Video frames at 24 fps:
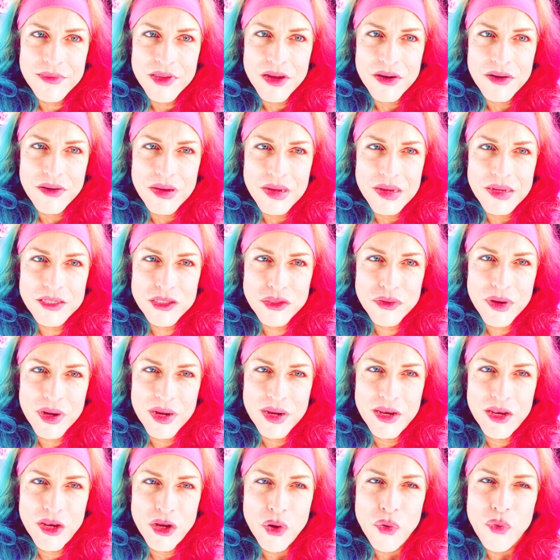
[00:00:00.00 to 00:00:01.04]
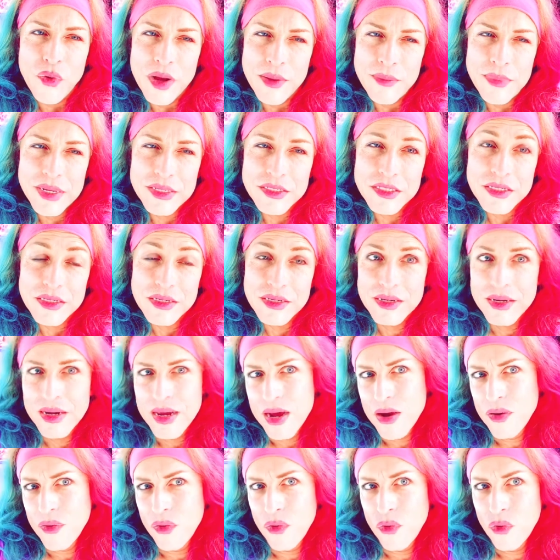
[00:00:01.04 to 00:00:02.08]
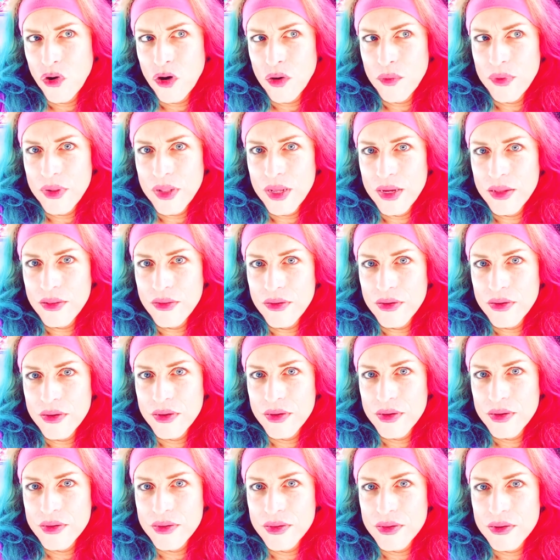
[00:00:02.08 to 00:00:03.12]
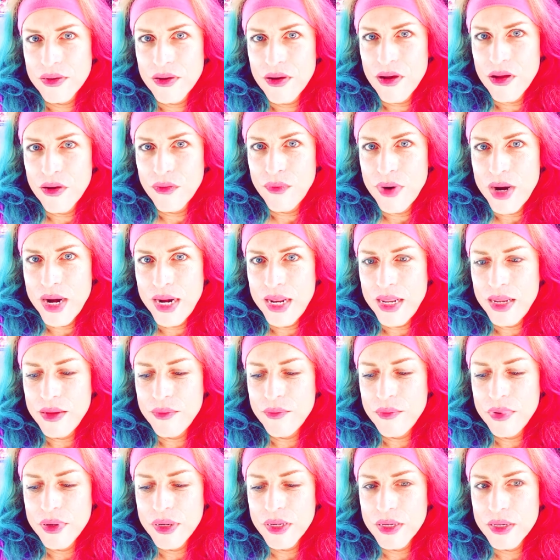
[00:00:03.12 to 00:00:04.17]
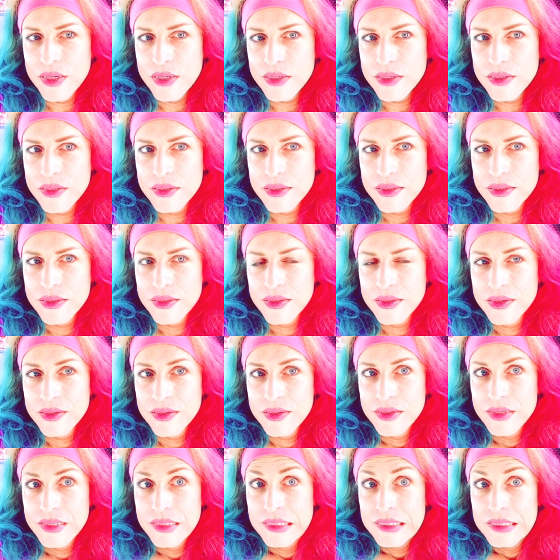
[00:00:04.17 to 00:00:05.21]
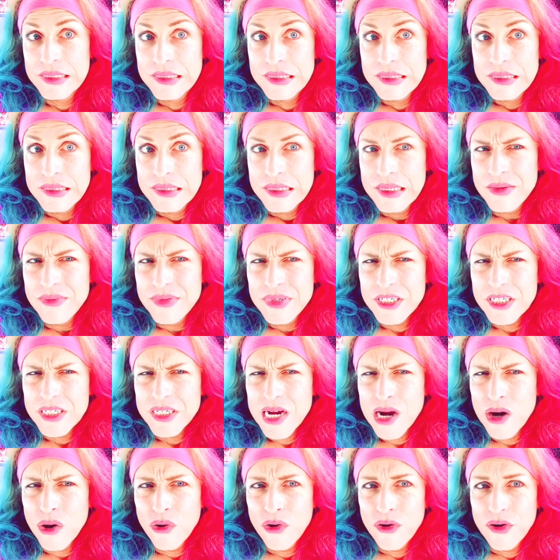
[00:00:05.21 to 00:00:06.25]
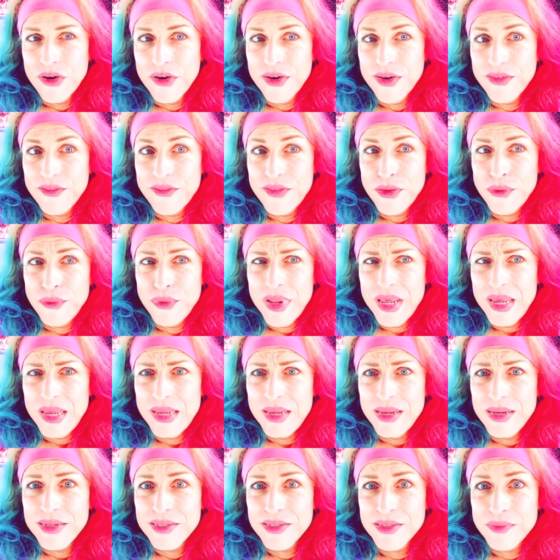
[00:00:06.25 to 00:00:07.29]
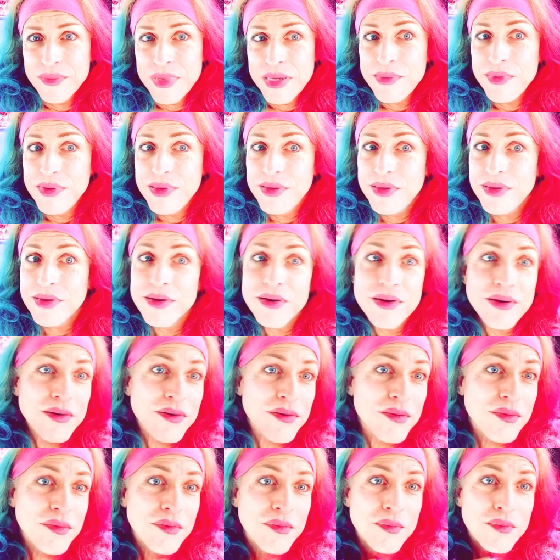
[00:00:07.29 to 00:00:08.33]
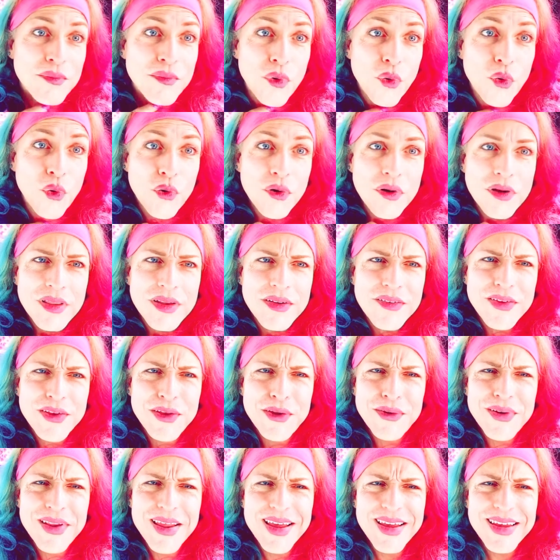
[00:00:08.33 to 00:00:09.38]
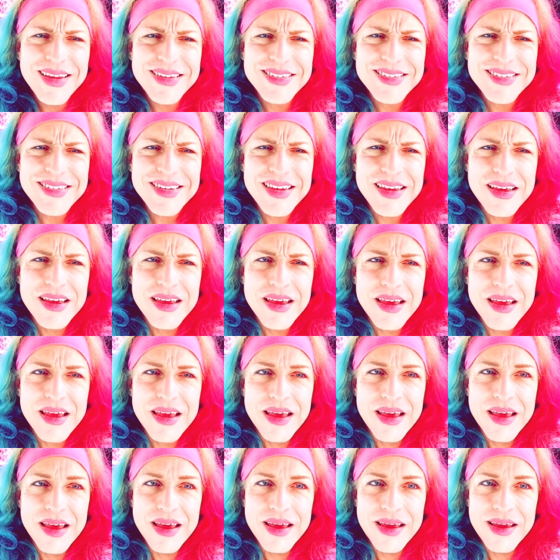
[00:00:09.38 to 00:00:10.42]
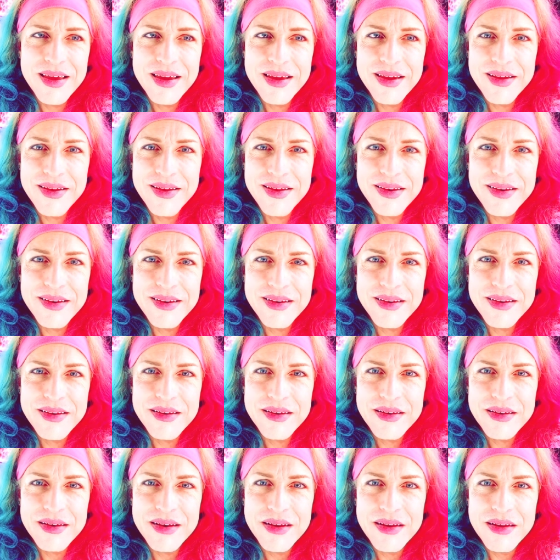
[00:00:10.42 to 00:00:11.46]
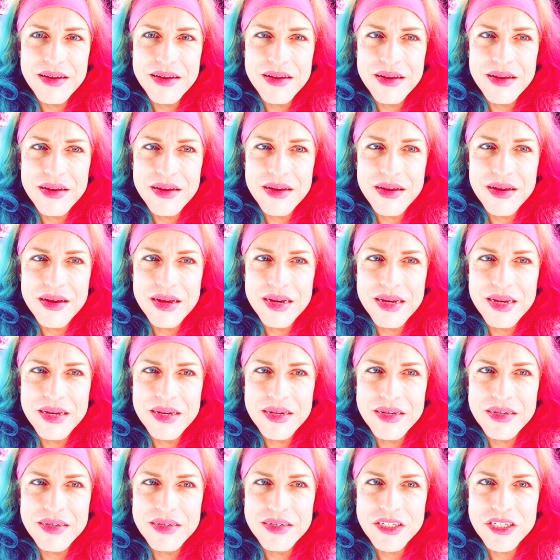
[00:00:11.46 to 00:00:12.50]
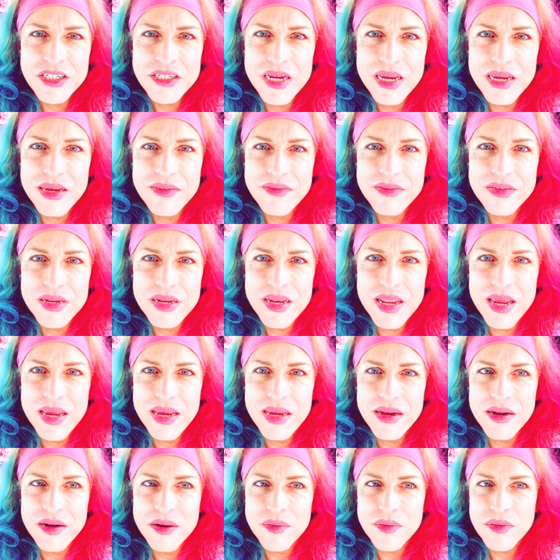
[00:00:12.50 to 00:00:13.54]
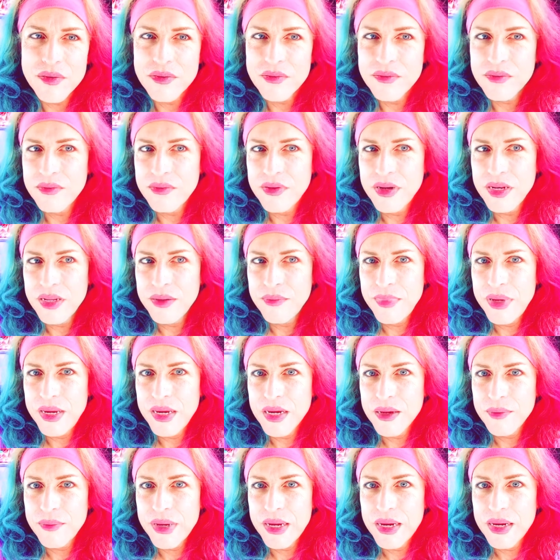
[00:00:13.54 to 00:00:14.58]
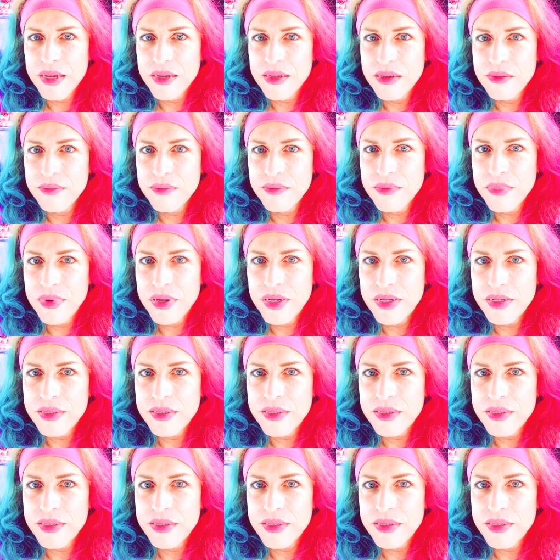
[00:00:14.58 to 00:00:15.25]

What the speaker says: Okay, so I know I mentioned how horrible I look already, but I haven't showered in a few days, maybe more than a few days, and I didn't shave today or put any makeup on, but